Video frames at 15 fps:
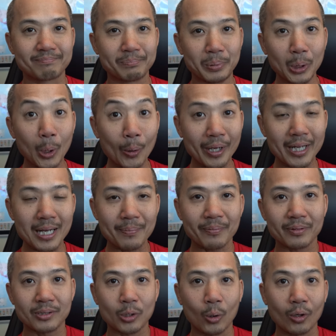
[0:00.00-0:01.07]

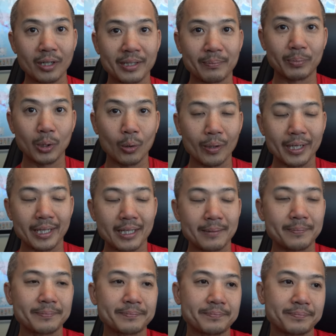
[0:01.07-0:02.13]
totally blowing
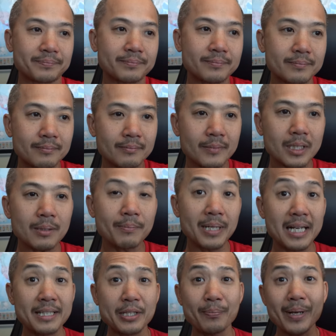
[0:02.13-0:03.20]
up. But
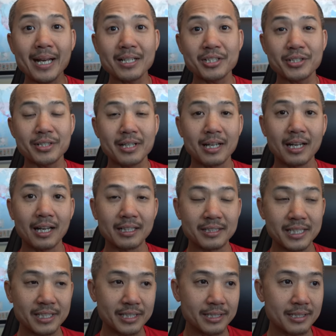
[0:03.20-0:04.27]
I did manage a
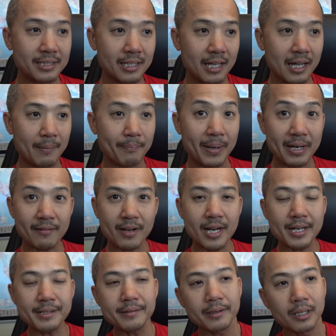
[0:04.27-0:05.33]
decent bike
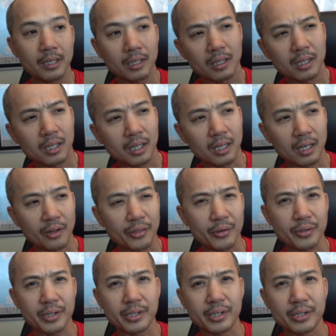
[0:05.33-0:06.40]
ride,
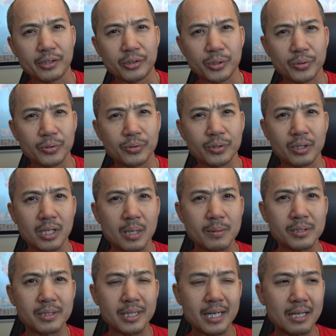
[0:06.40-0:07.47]
32
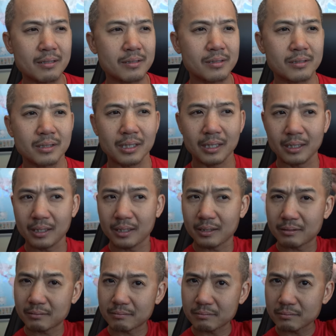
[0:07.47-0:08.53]
kilometers an hour,
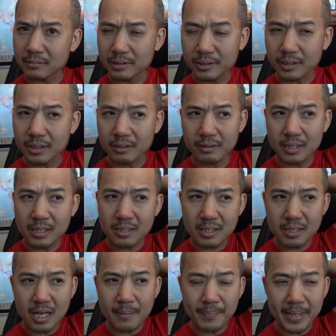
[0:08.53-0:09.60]
so
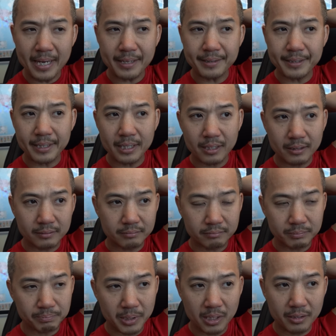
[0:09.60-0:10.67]
not bad,
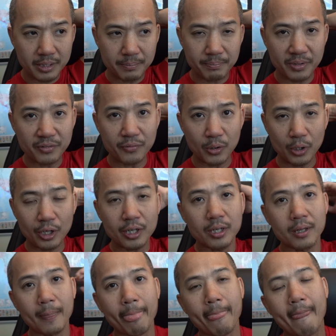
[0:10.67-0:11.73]
better than before.
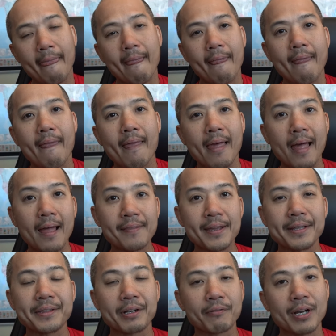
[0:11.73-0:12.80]
And
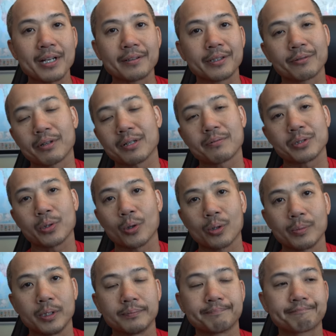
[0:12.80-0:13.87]
then the run was
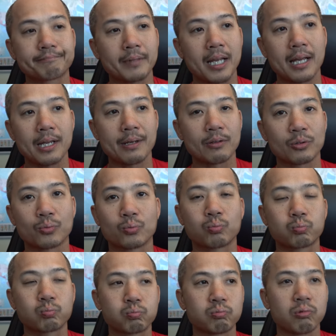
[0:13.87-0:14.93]
horrible. I was
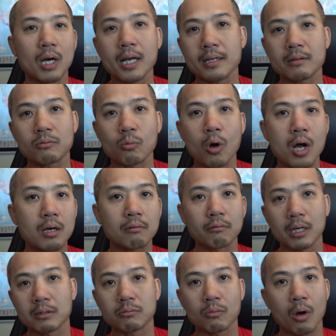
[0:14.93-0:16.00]
run, walk,
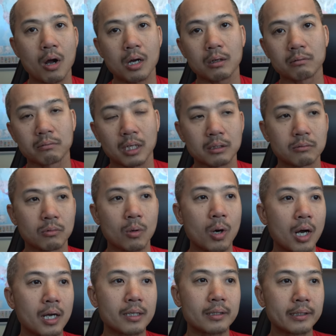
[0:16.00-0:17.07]
run, walk, run,
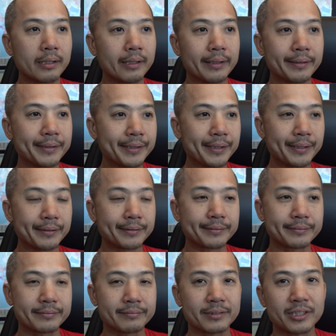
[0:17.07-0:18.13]
walk, and you
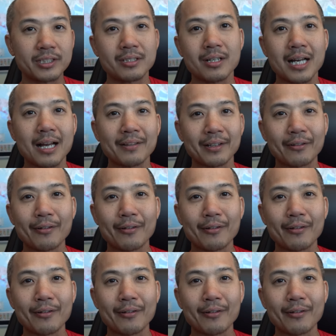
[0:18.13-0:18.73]
know how the